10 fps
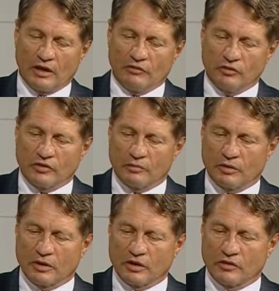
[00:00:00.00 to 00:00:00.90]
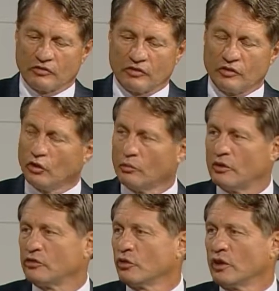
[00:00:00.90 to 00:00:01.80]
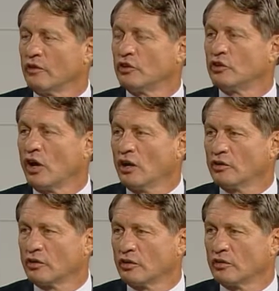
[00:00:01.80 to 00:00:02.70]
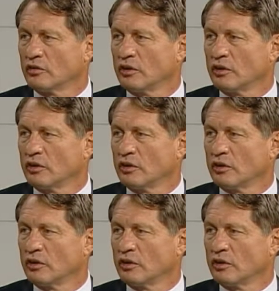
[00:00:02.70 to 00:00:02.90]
interesting because she told me the story of her doctor